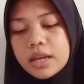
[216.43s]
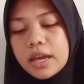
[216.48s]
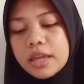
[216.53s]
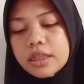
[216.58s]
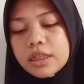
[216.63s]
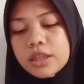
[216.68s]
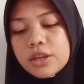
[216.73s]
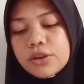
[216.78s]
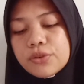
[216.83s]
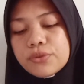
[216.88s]

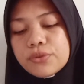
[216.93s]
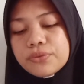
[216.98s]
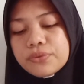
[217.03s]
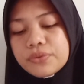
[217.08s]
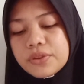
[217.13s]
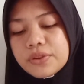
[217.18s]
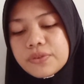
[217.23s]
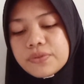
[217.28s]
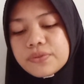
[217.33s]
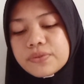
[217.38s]
And the
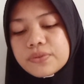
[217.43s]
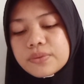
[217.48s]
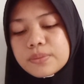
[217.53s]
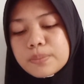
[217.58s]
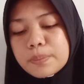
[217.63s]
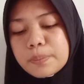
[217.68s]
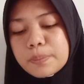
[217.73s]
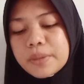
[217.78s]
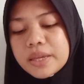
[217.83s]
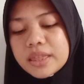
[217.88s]
fifth
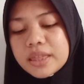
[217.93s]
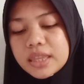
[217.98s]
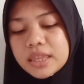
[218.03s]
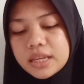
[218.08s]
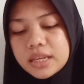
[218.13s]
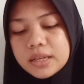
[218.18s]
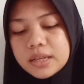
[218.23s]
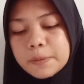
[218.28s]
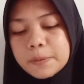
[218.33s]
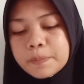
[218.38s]

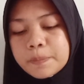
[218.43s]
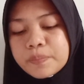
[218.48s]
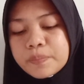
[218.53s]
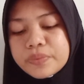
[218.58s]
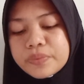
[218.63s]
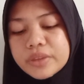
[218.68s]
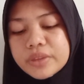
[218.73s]
meeting,